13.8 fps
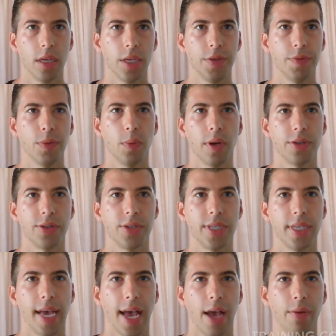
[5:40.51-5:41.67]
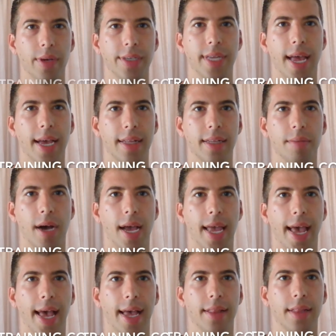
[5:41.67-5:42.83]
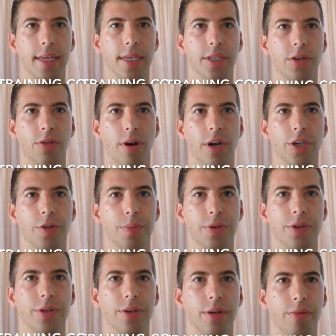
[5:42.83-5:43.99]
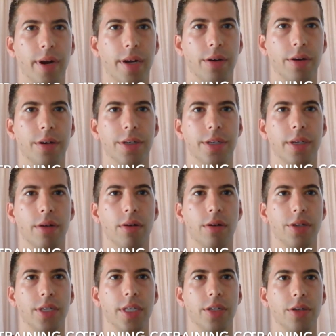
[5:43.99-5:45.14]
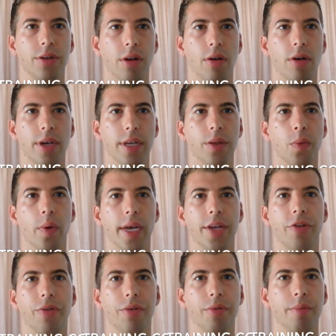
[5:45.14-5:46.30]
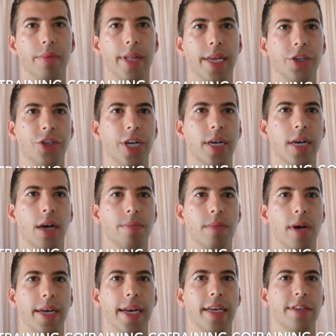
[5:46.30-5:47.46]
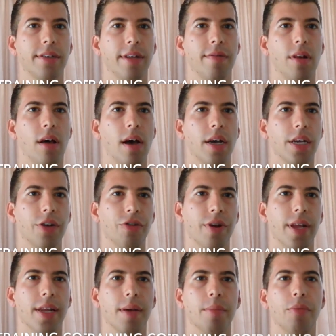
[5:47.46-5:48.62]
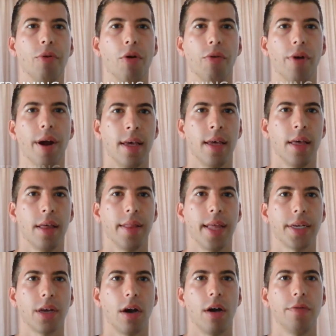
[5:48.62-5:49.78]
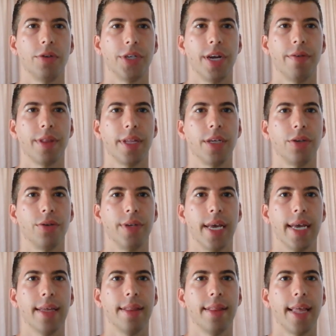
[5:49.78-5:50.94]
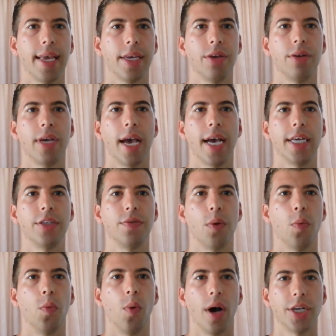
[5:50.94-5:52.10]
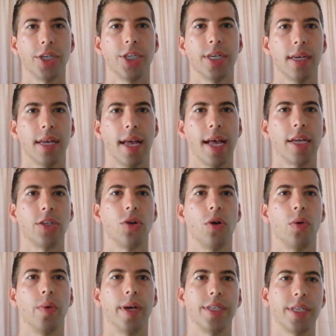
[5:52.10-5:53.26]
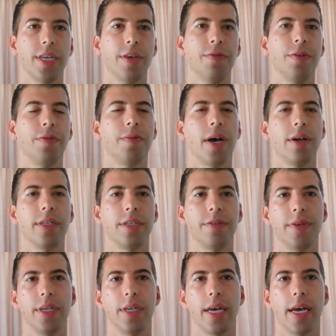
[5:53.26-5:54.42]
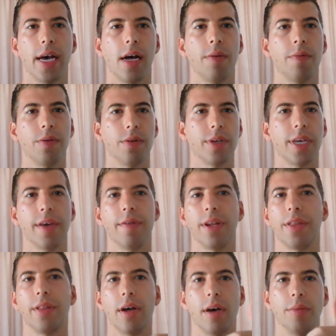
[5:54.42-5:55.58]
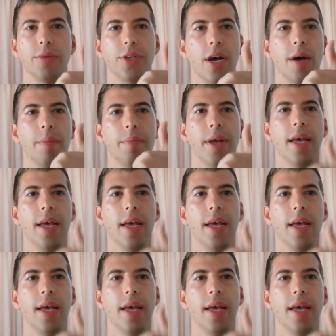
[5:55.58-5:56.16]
If you want to see how exactly my athletes crush personal records all season long in the weight room, then check out my Next Level Hockey Training program. That covers everything today. Thank you guys for watching. As always, if you found this video helpful, give it a thumbs up